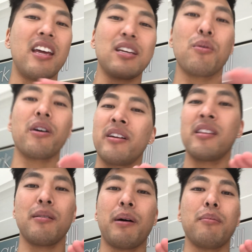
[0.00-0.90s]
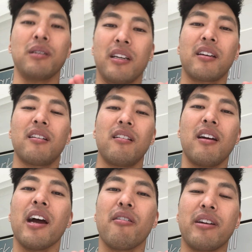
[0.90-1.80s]
anywhere in the public
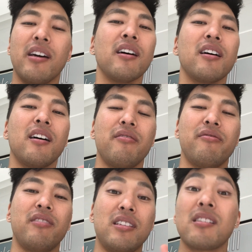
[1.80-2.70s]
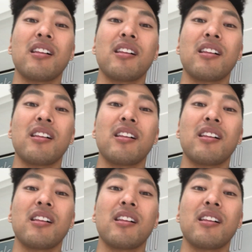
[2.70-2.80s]
area of these